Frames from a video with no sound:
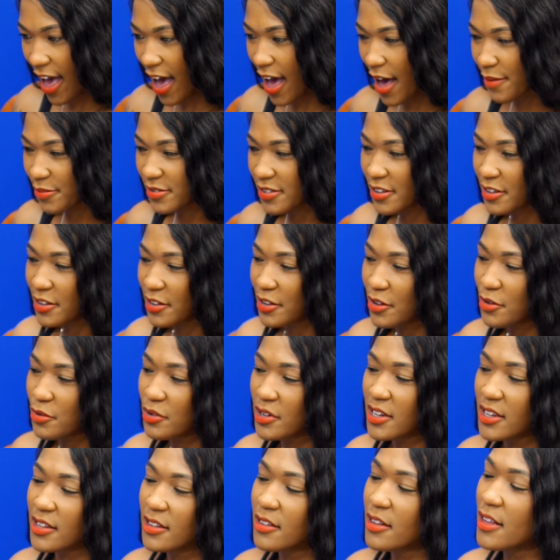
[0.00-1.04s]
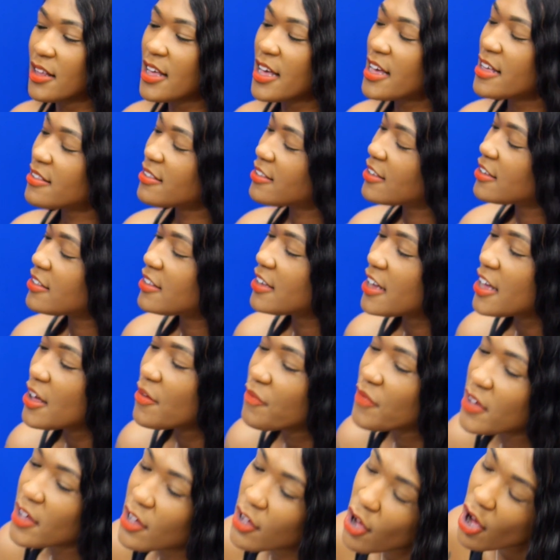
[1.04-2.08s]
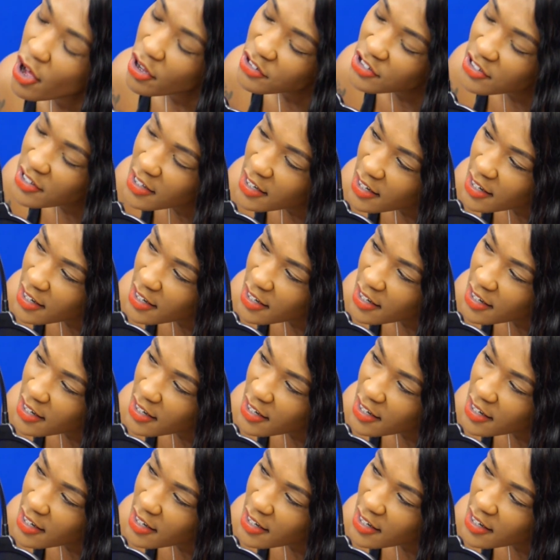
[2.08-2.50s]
Absolutely. It's the DMV Culture